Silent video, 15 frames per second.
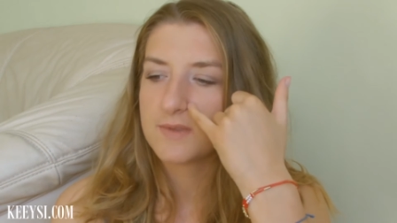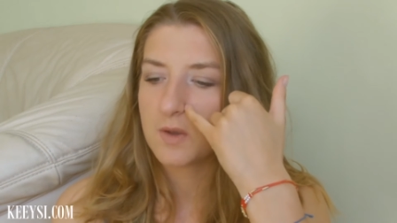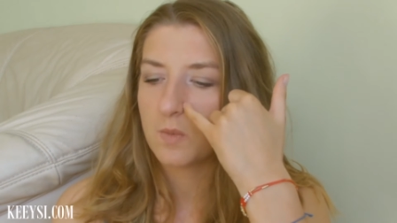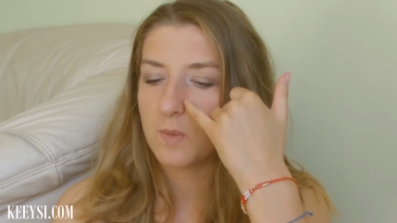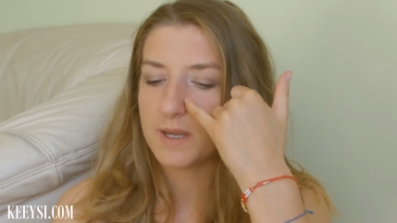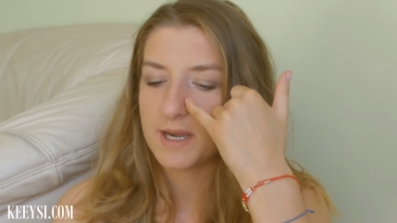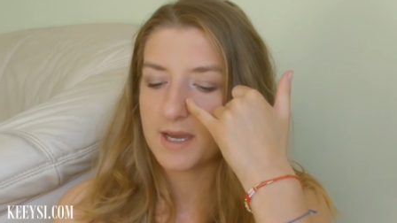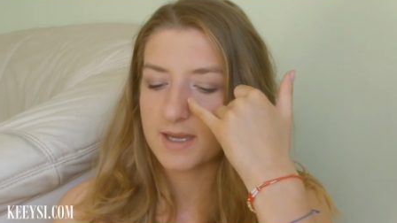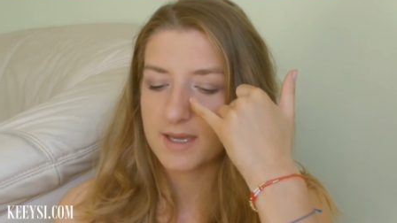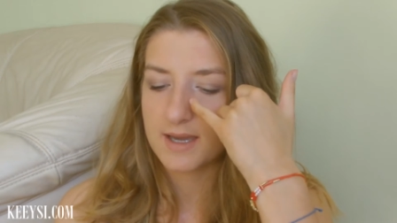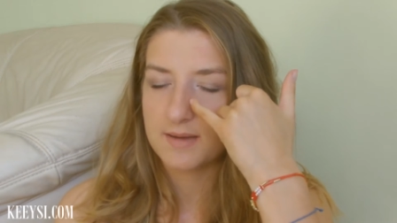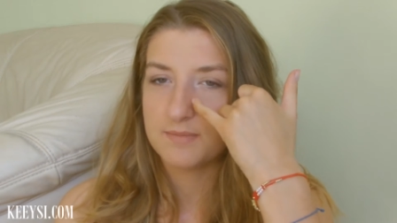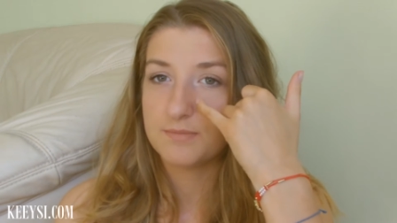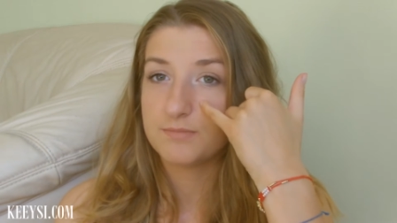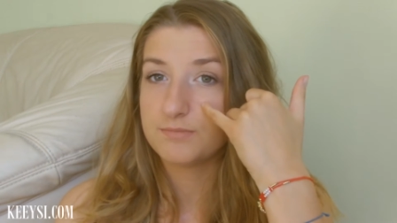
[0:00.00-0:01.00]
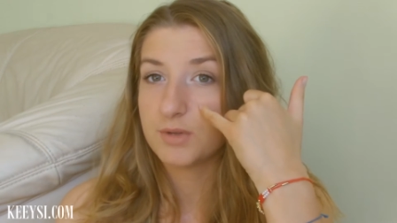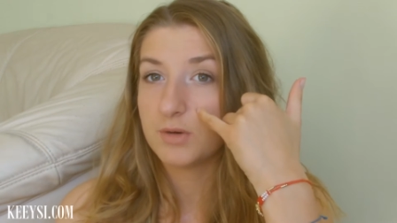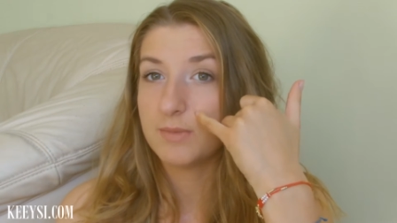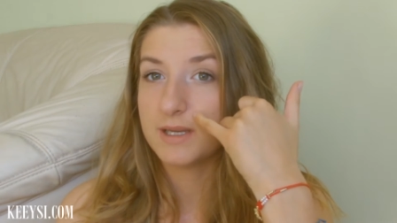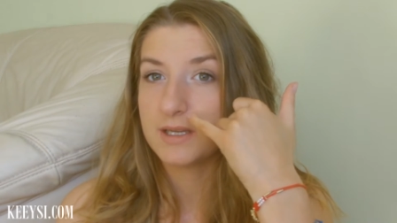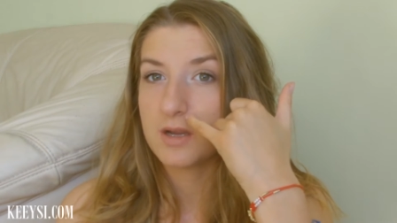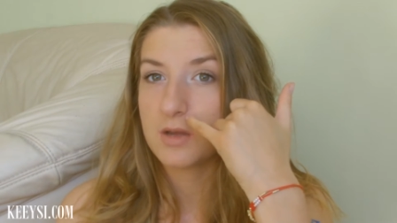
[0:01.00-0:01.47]
When I blow
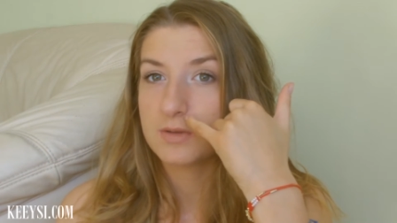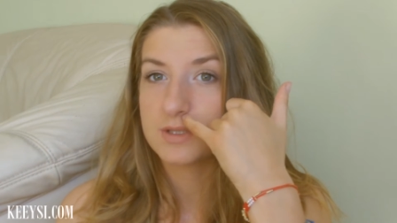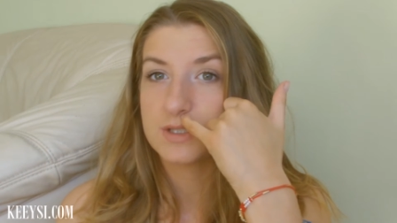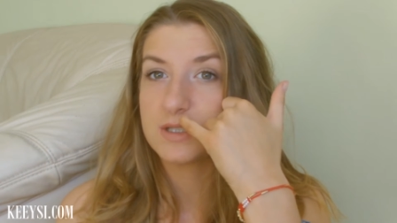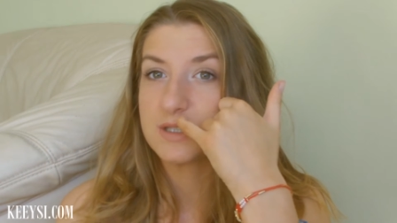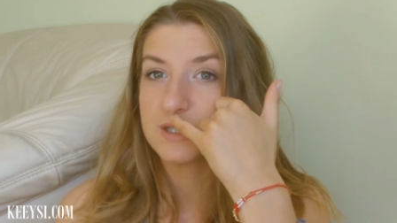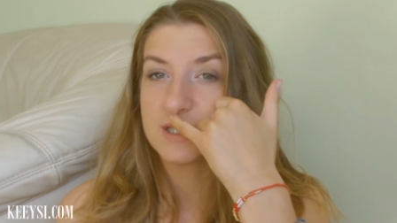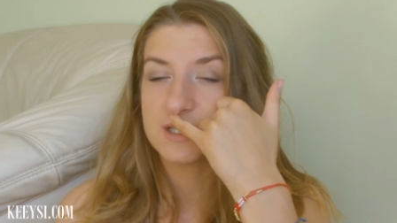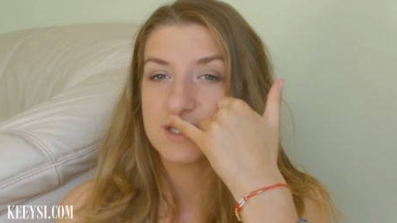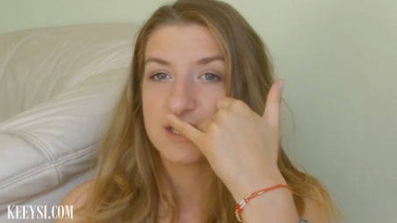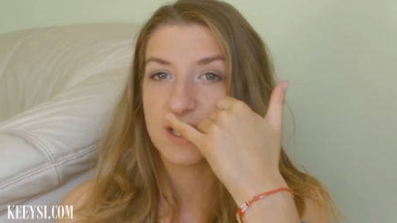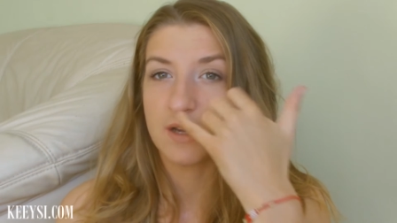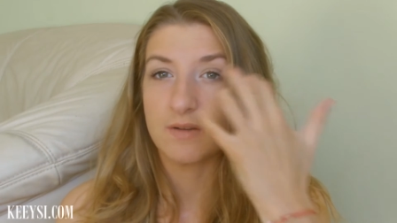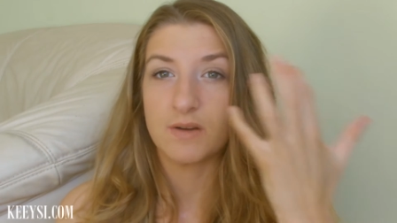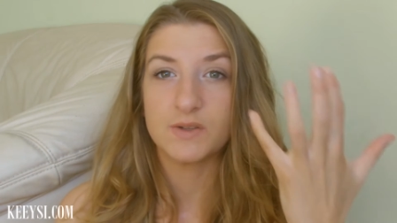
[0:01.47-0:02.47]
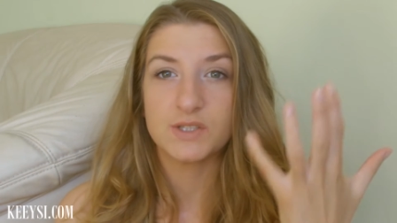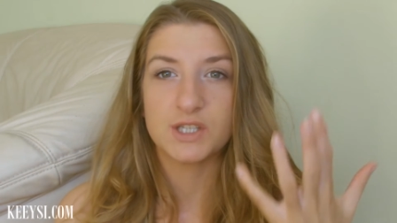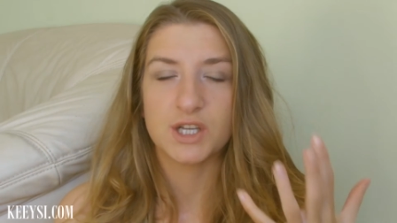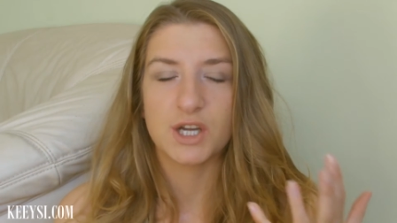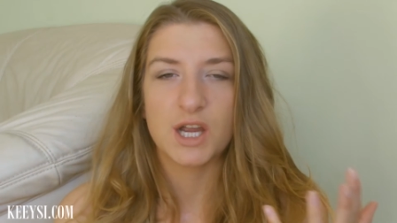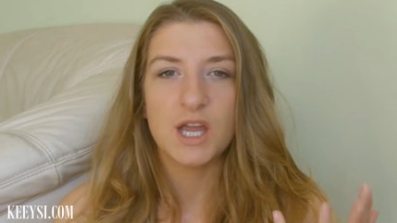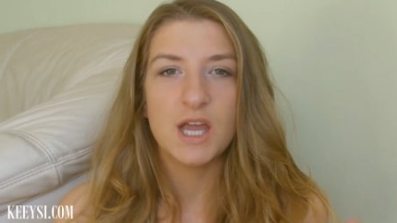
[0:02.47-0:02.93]
my nose, you can see it around
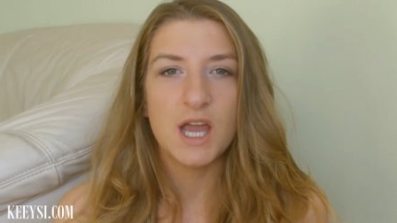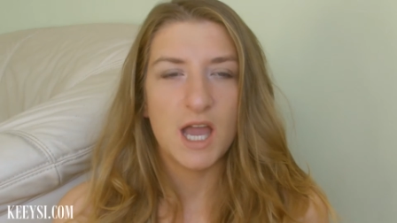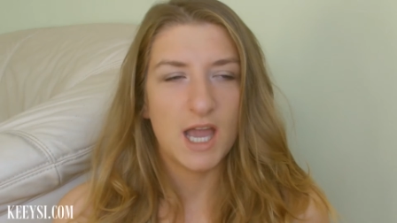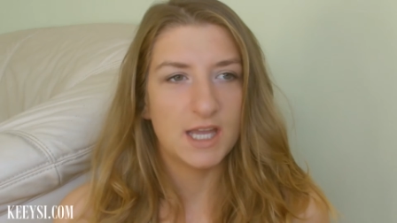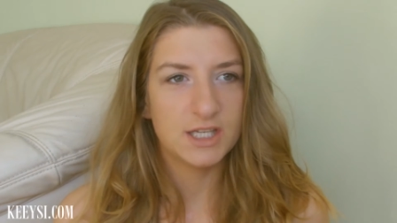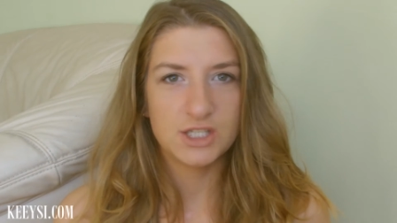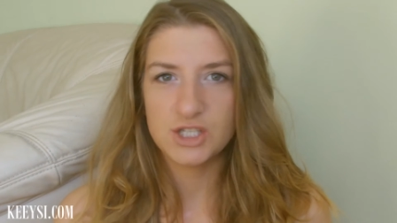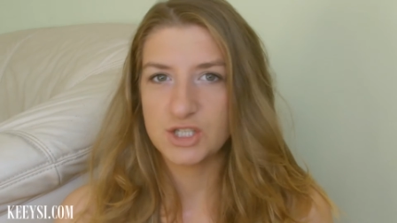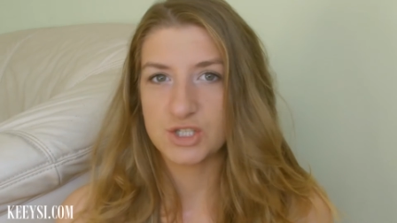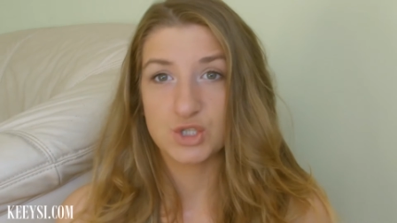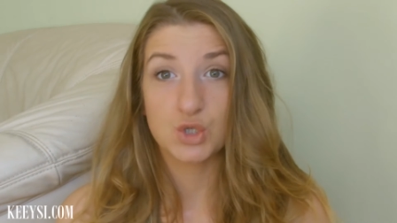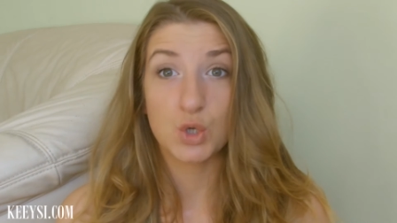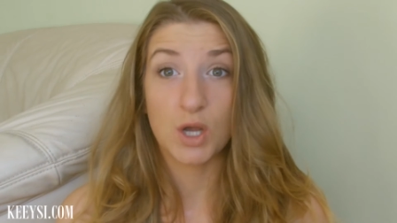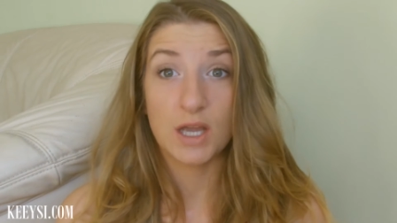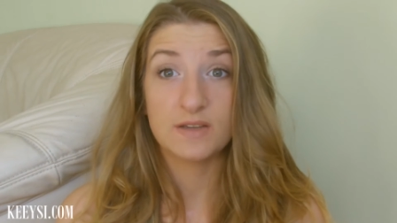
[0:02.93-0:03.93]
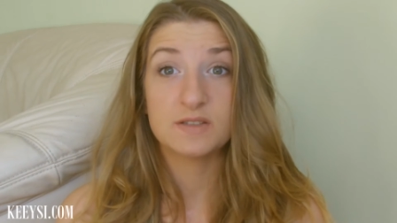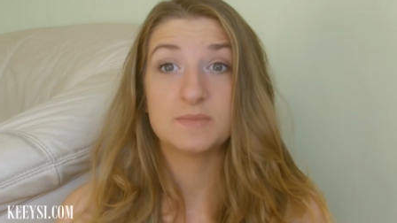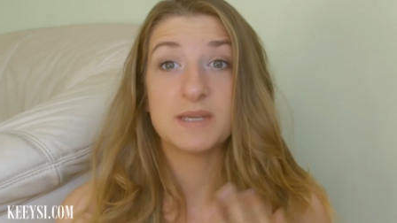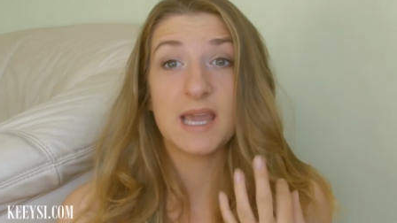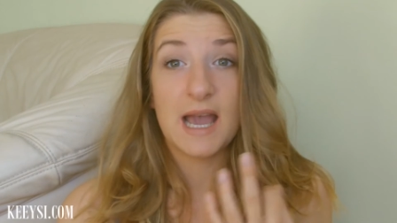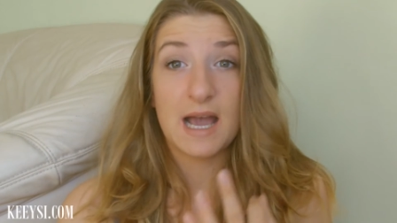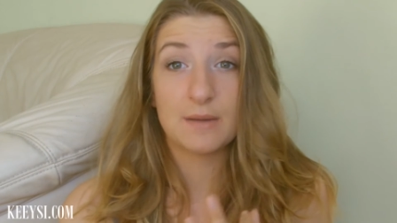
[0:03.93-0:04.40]
here. And it just drives
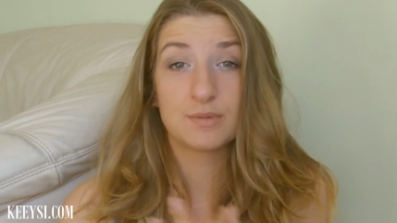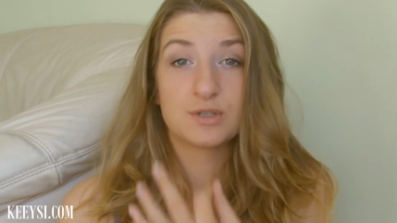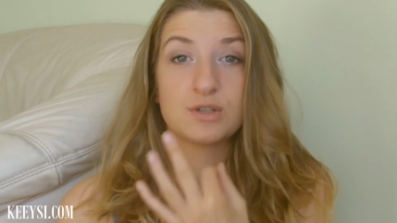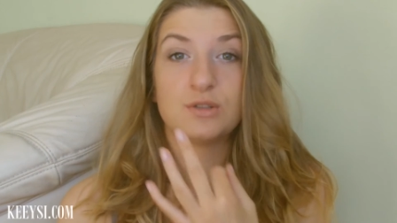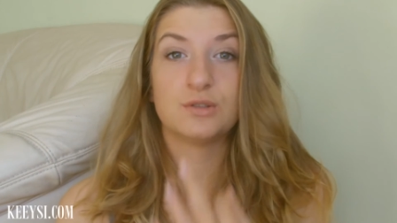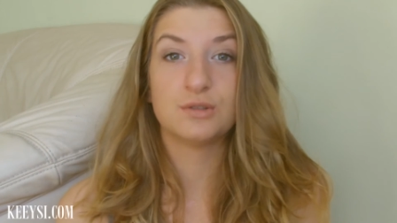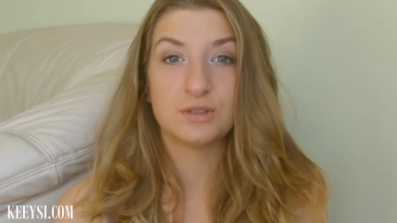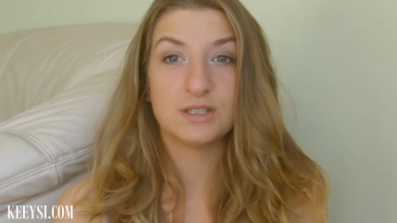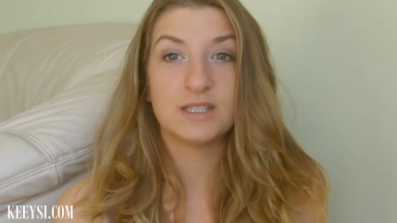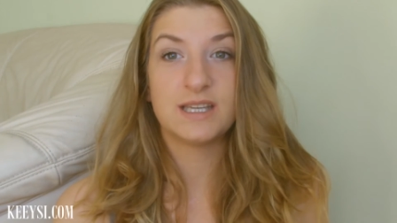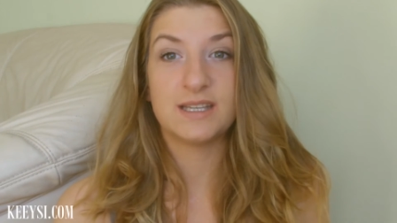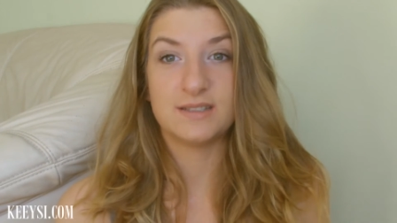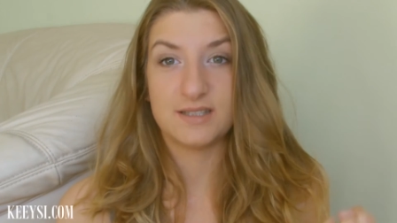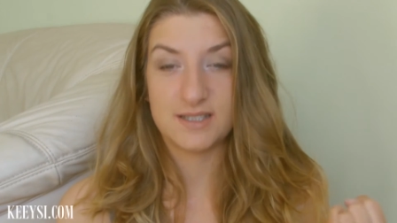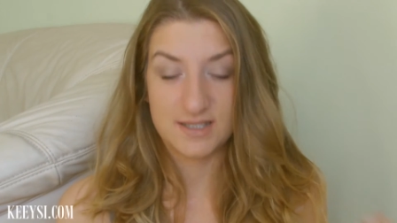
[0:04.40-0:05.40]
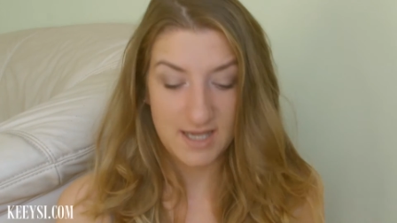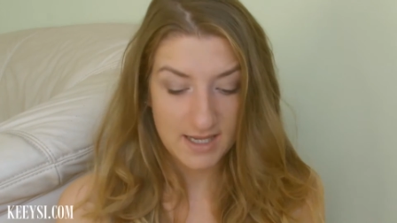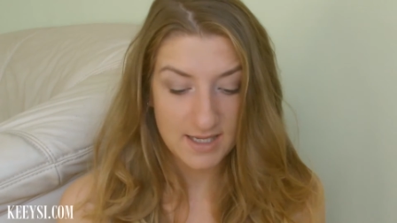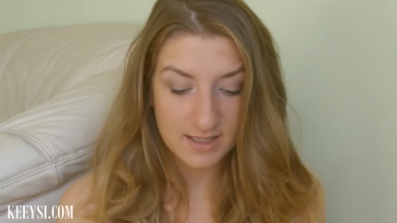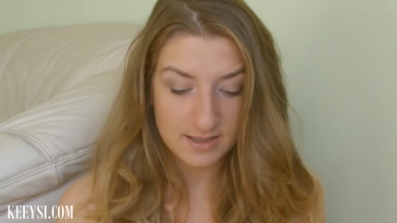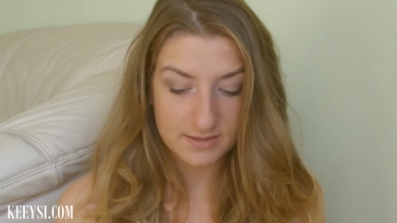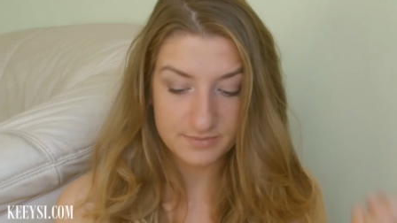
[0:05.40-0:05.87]
me absolutely
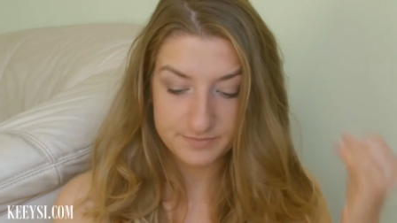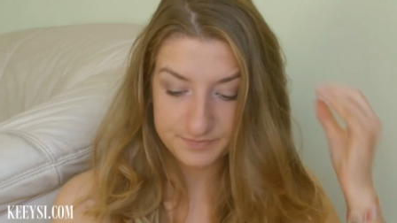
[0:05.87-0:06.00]
insane.